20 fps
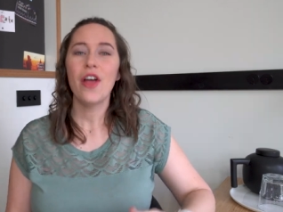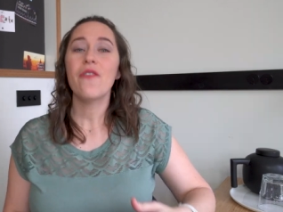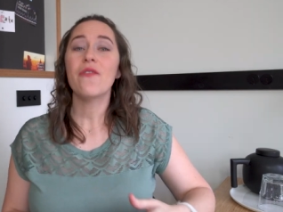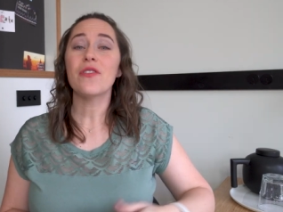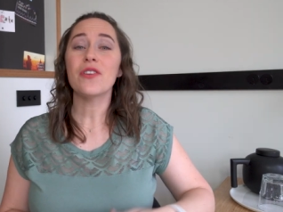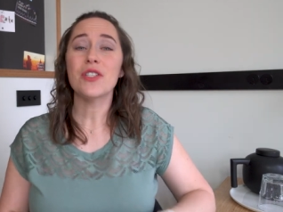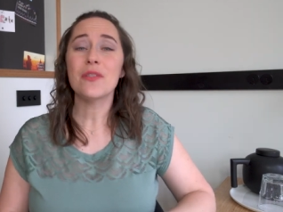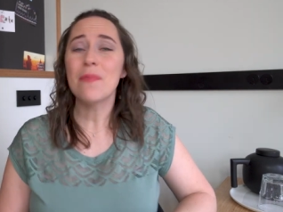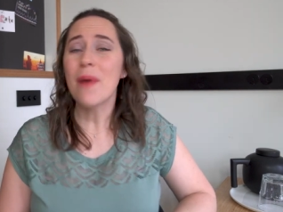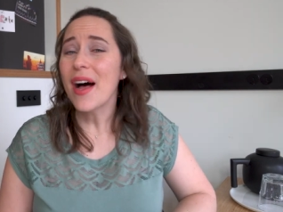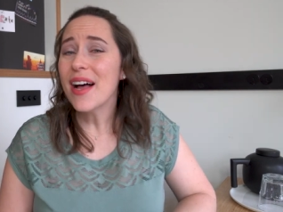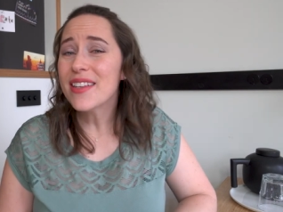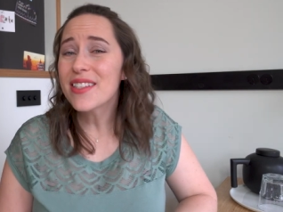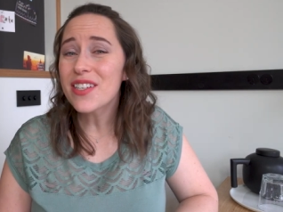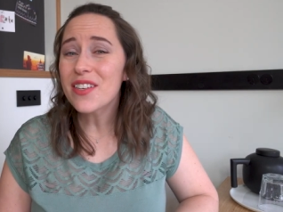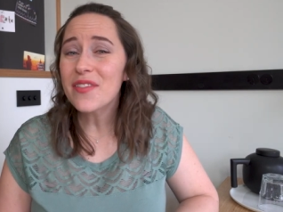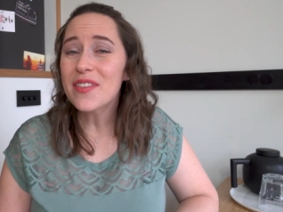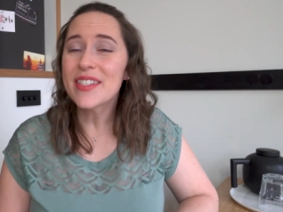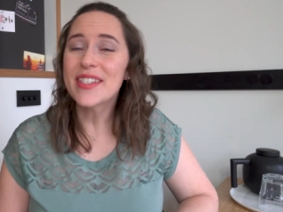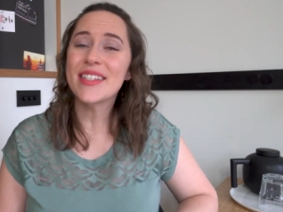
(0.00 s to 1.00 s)
For spa
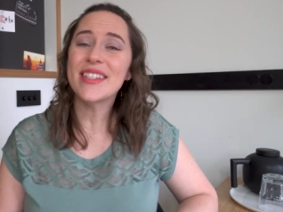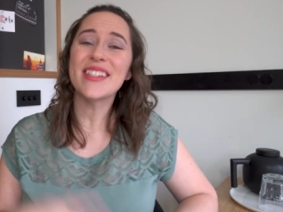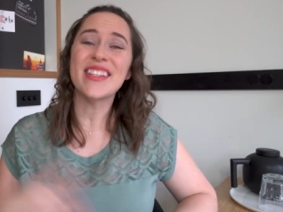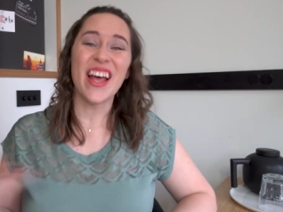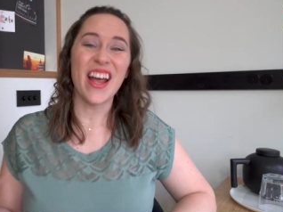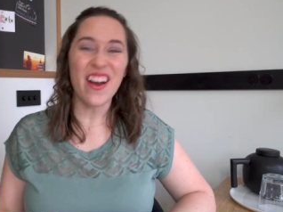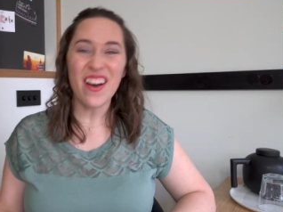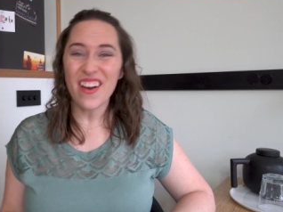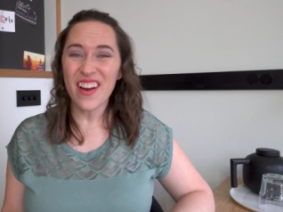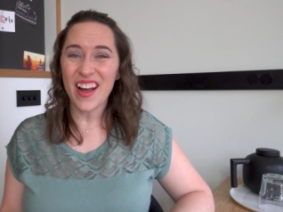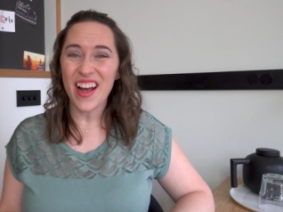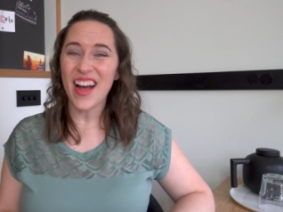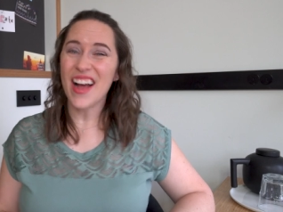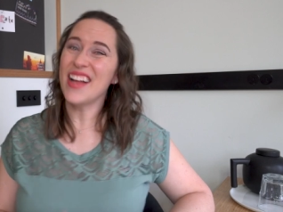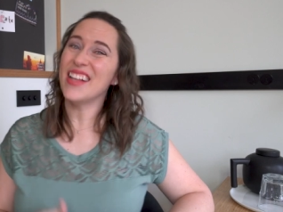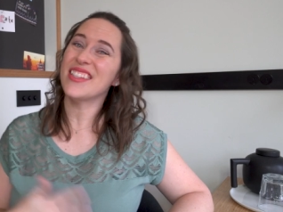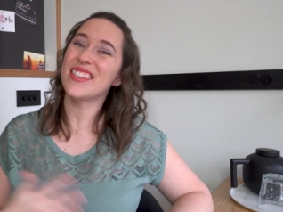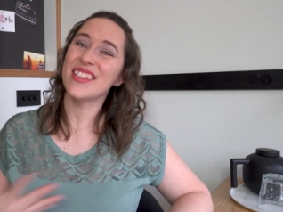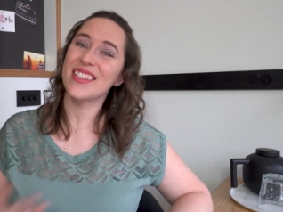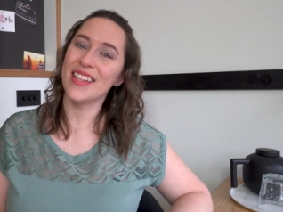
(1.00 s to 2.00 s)
services,
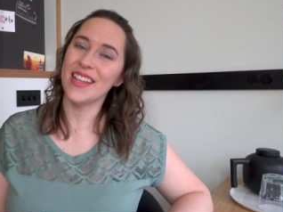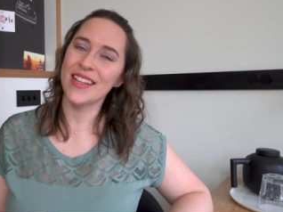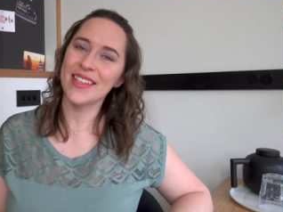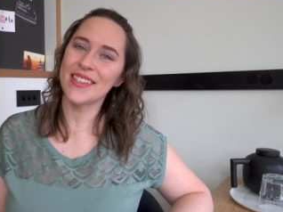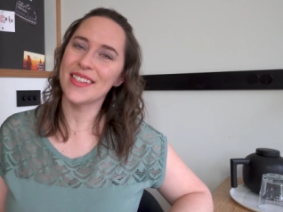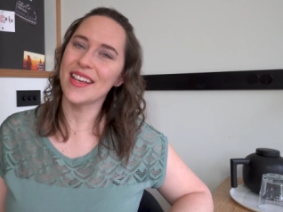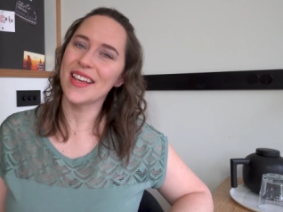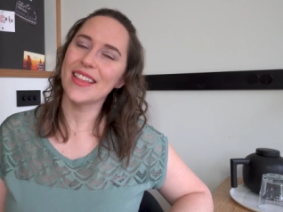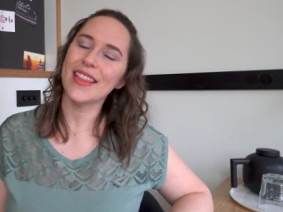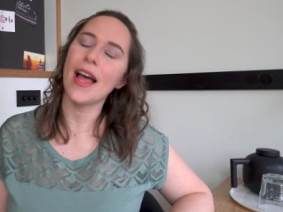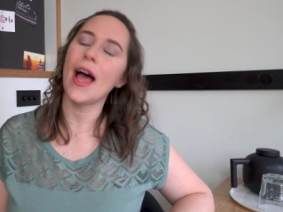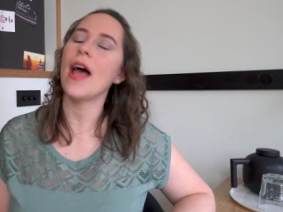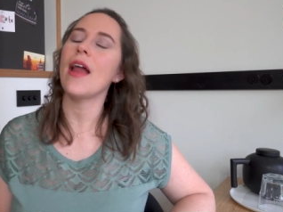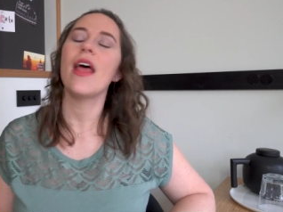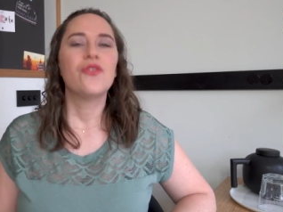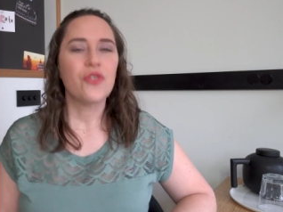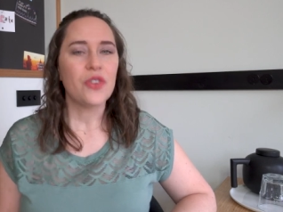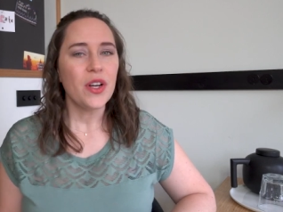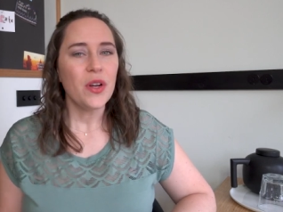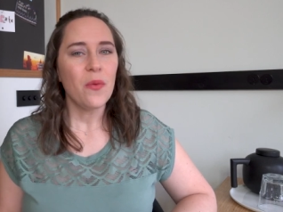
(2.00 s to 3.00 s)
haircuts, things like
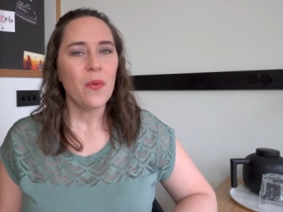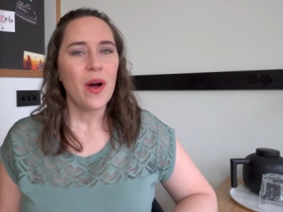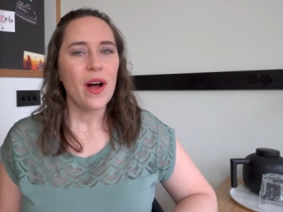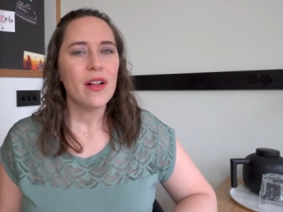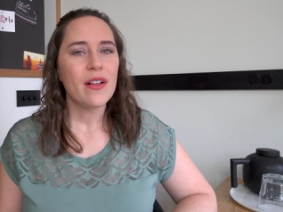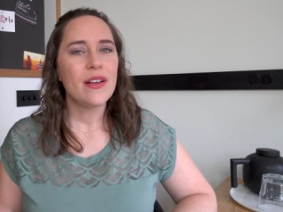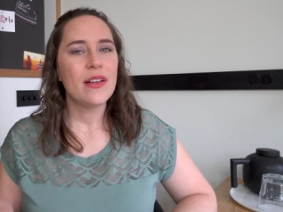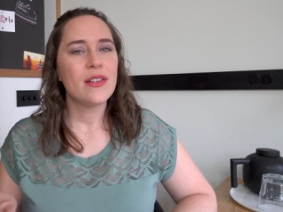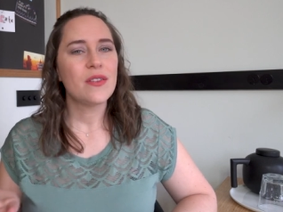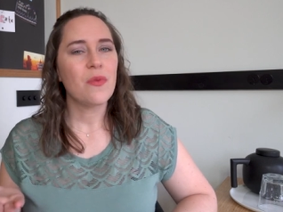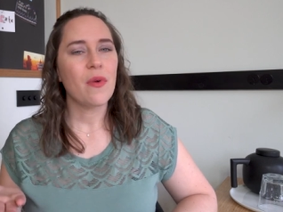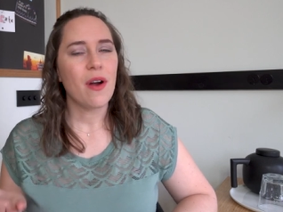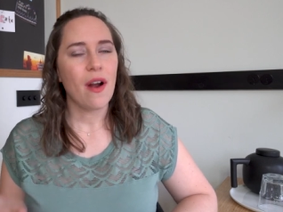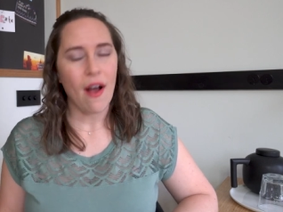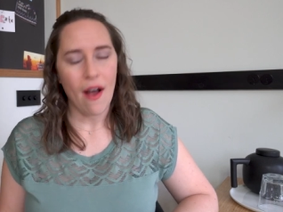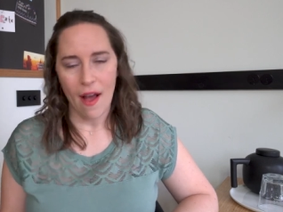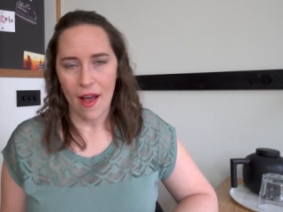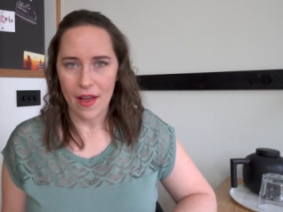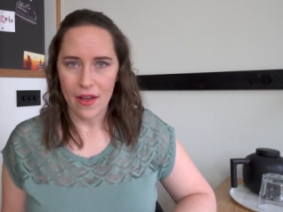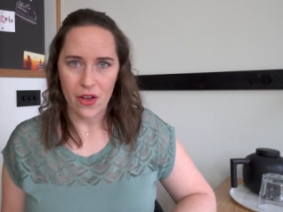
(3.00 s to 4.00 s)
that, Treatwell is where
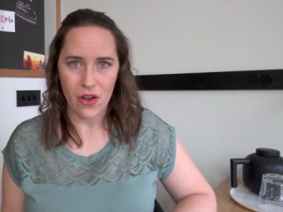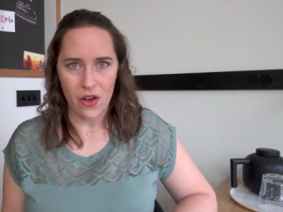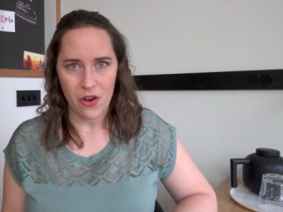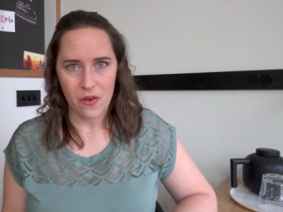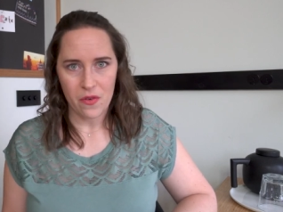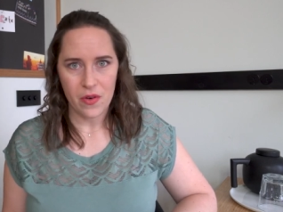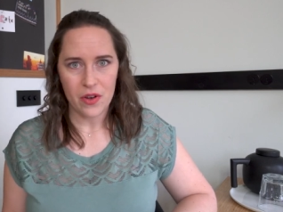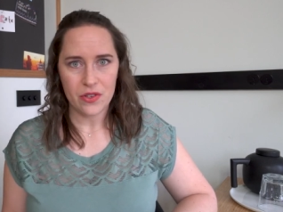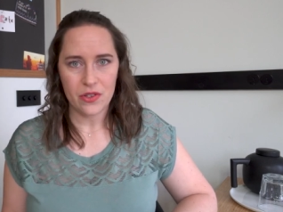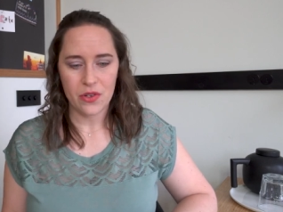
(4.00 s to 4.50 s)
I go.